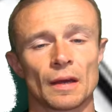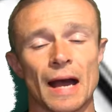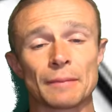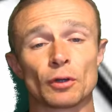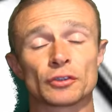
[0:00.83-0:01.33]

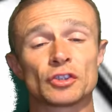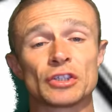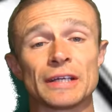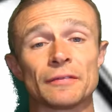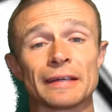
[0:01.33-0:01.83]
I'm not
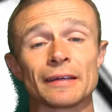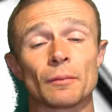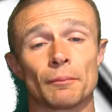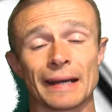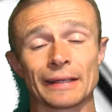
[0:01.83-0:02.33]
achieving
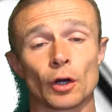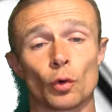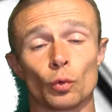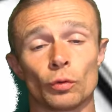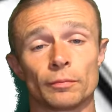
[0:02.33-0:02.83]
my
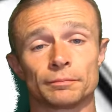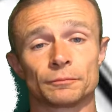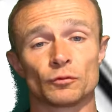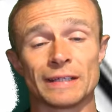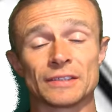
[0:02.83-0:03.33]
goal.
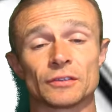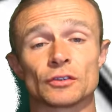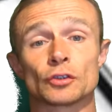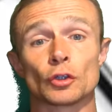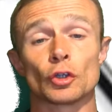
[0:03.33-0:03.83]

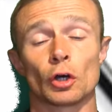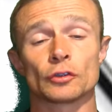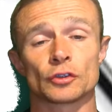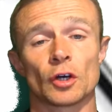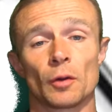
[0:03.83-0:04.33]
Reasons to
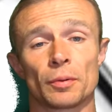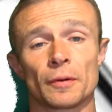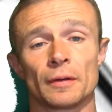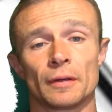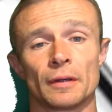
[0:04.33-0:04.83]
not stop.
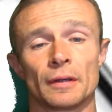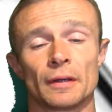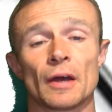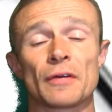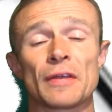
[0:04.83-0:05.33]

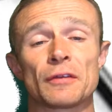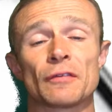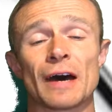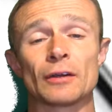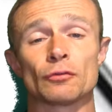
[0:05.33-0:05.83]
A fifth and
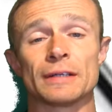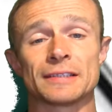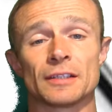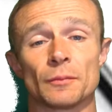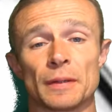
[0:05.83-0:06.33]
final
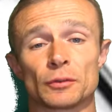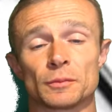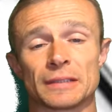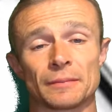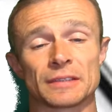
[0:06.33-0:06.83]
reason that people
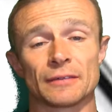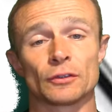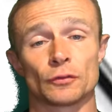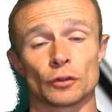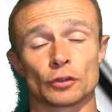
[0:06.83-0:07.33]
sometimes give
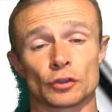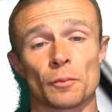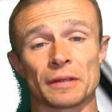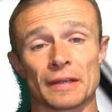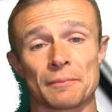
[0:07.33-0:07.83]
us for
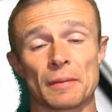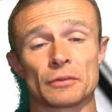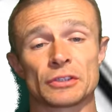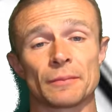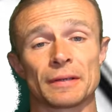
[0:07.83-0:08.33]
stopping their
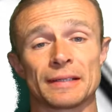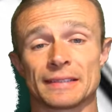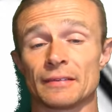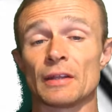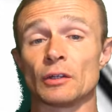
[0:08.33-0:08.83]
membership is
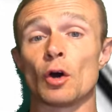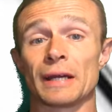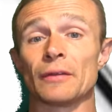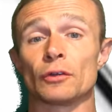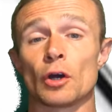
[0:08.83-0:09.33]
that they're not
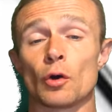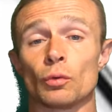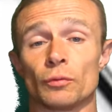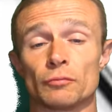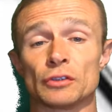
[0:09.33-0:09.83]
getting the
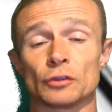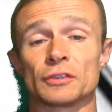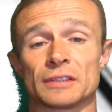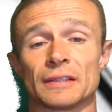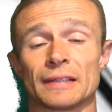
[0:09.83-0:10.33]
goal, the
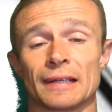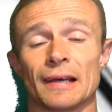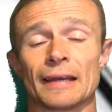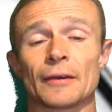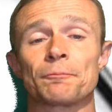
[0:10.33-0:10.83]
results that they'd
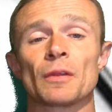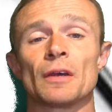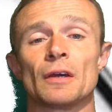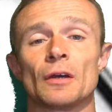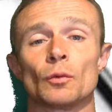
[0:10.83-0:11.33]
like,
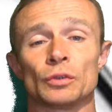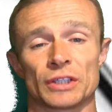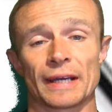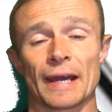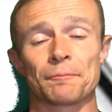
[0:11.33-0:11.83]

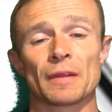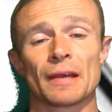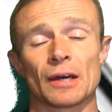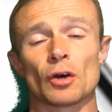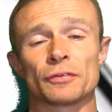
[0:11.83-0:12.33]
which I get.
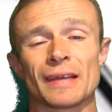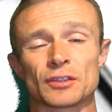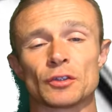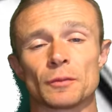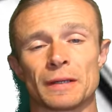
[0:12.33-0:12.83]
And often
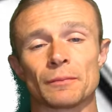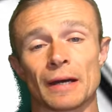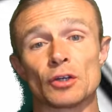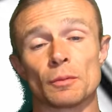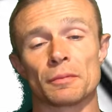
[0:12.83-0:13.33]
that's underpinned
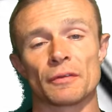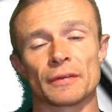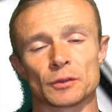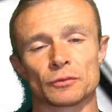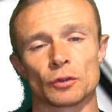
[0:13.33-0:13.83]
by a number of the
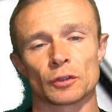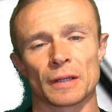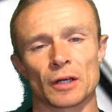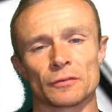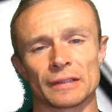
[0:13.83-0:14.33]
things we've talked
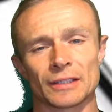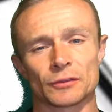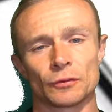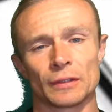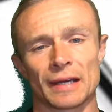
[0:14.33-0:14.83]
about over the
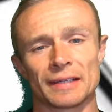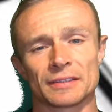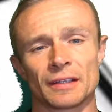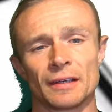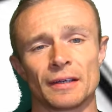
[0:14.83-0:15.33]
last few days.